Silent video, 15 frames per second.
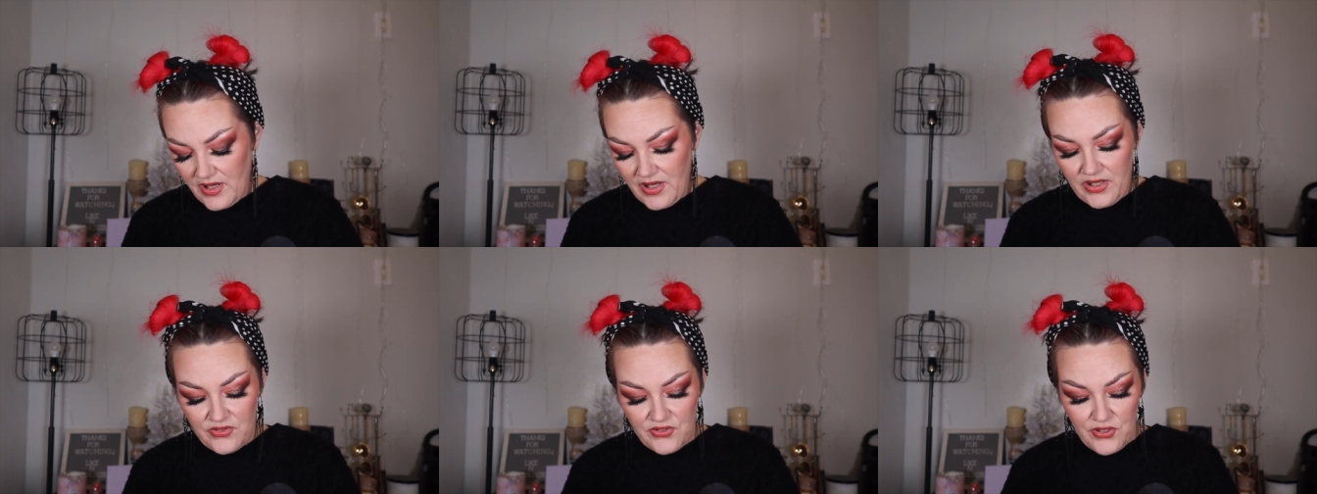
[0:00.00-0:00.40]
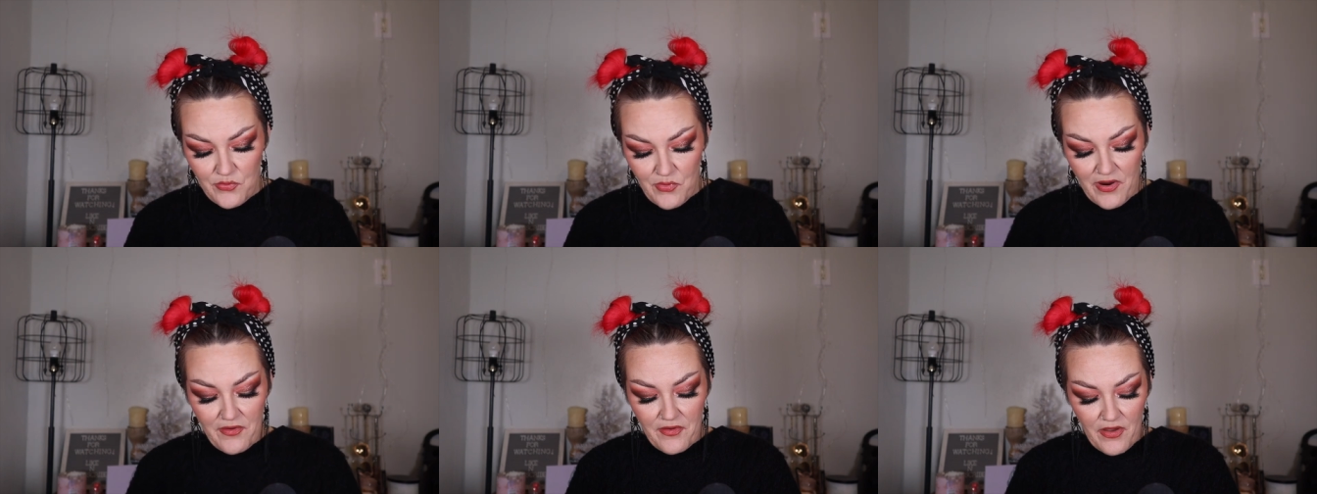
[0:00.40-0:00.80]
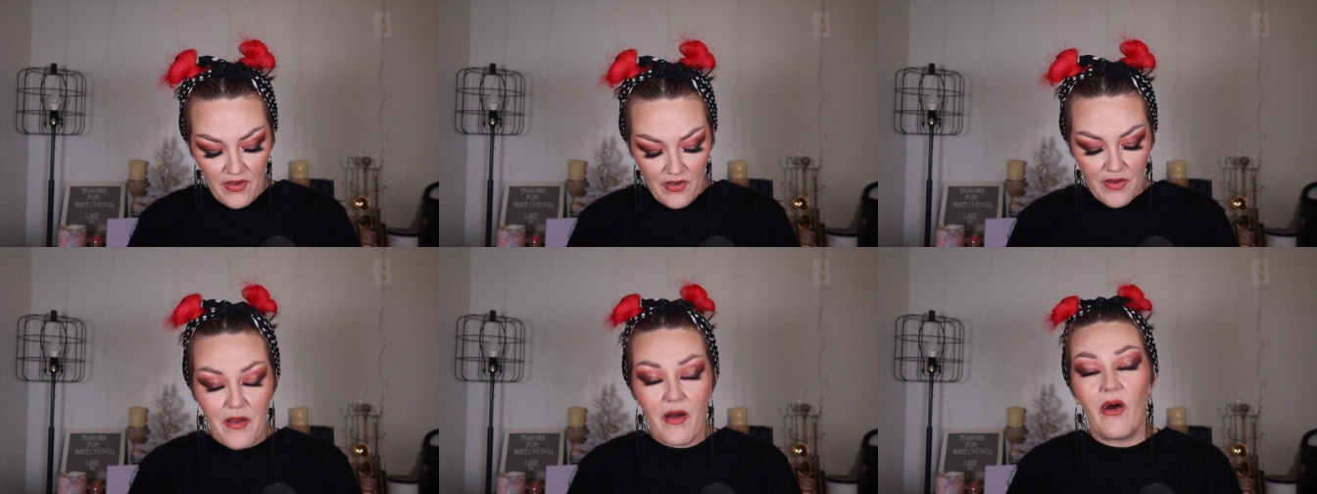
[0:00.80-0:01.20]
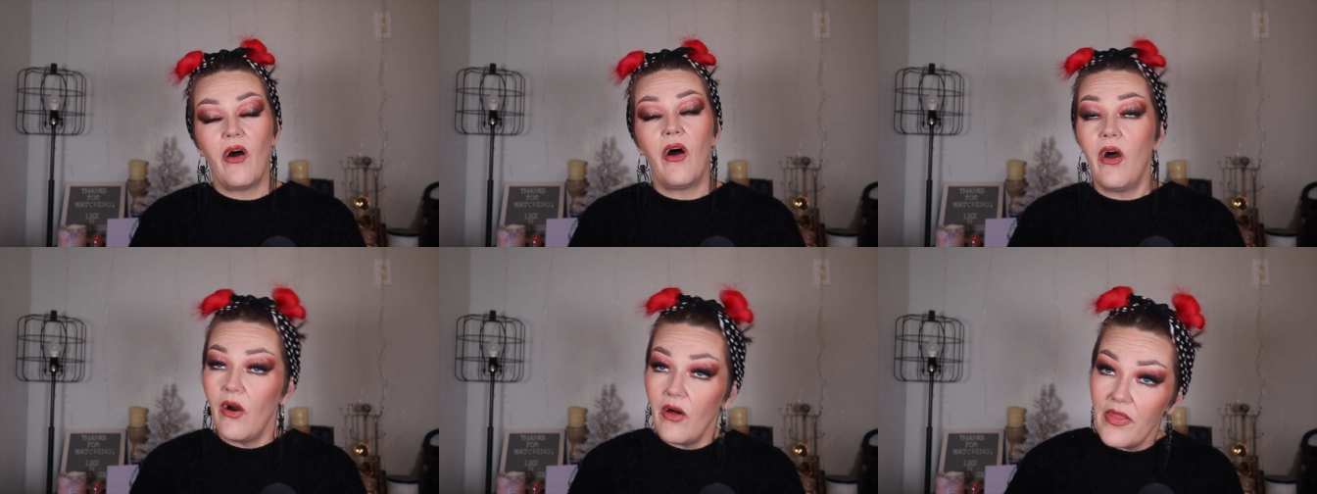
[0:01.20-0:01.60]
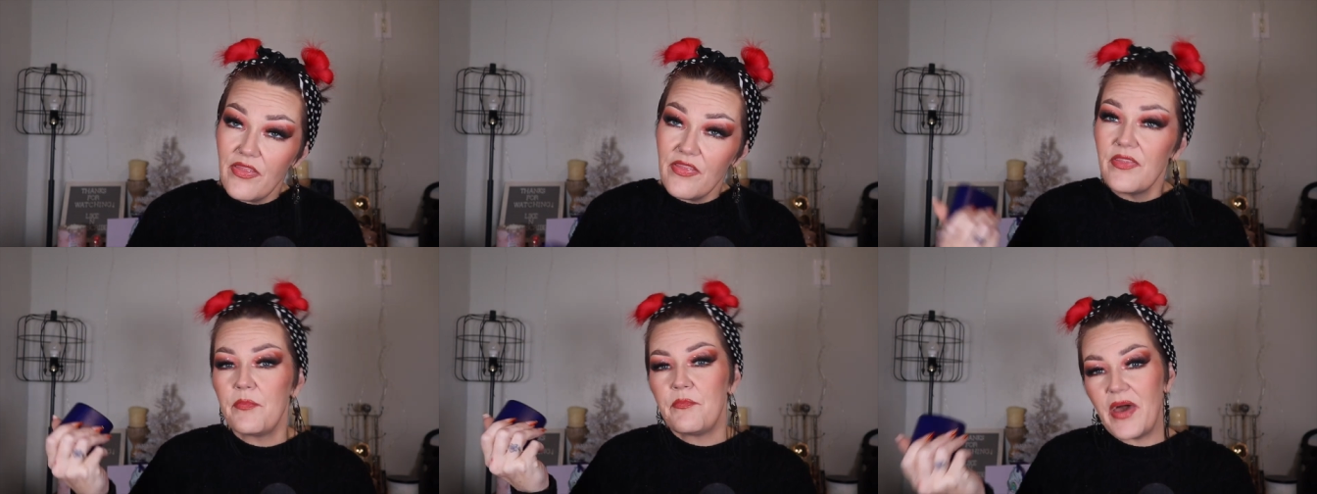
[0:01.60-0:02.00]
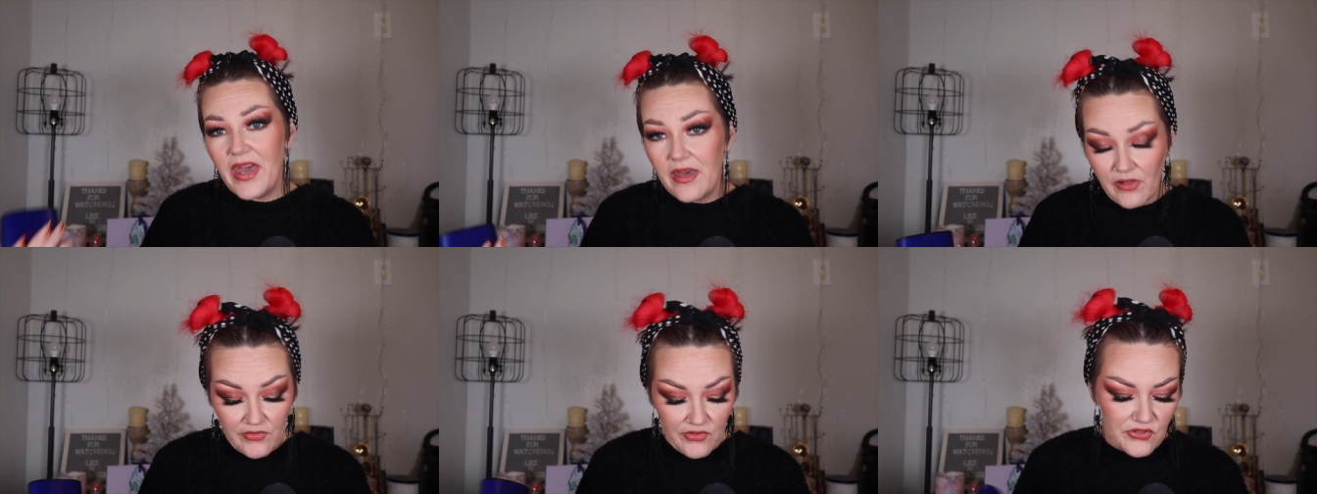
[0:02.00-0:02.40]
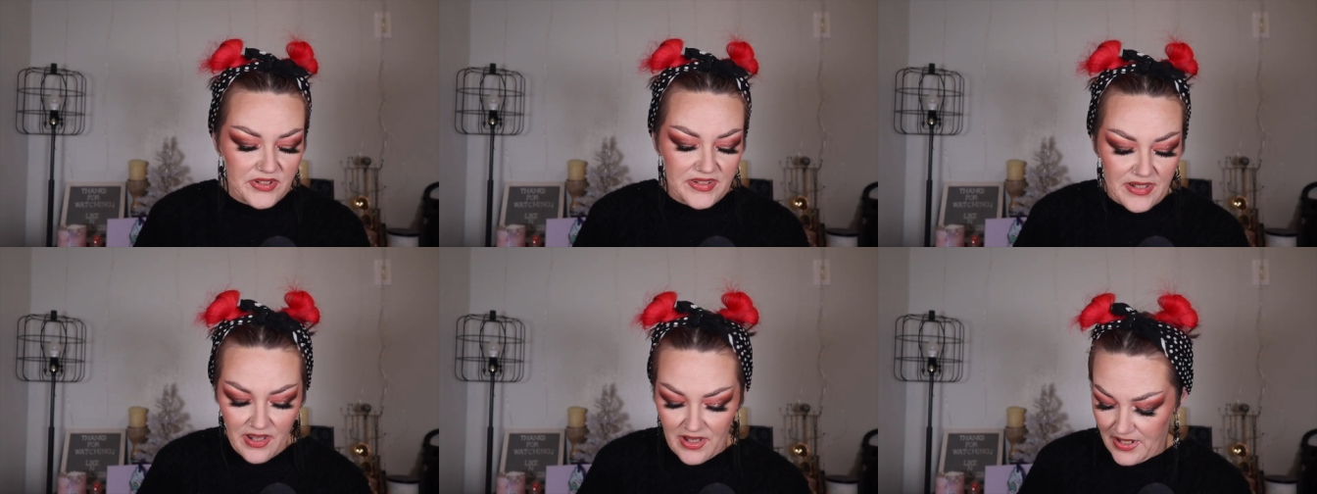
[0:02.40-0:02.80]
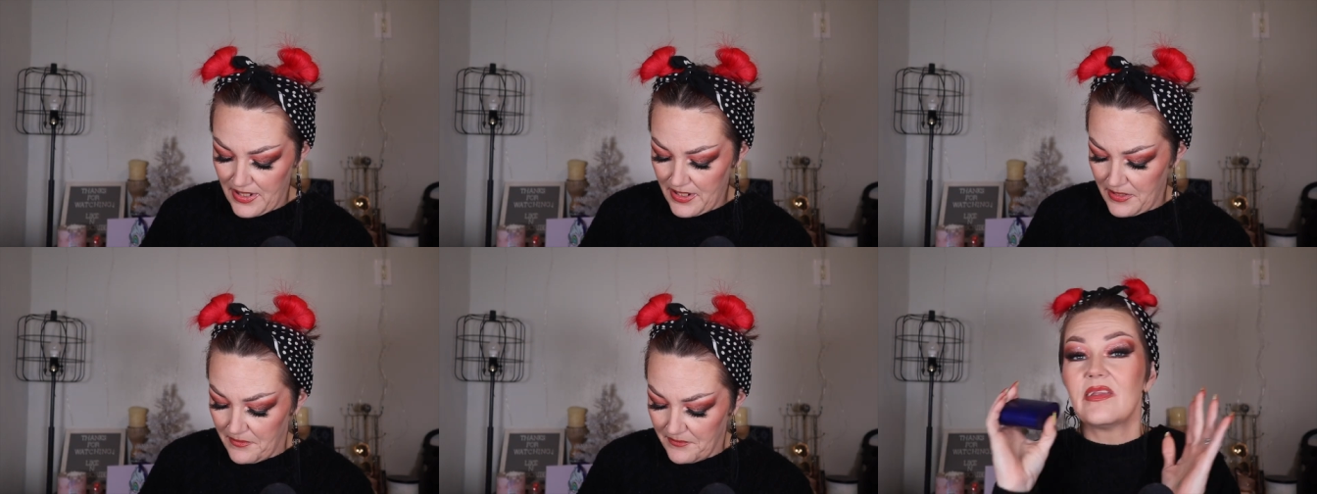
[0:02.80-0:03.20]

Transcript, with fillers: and you are on the paler side,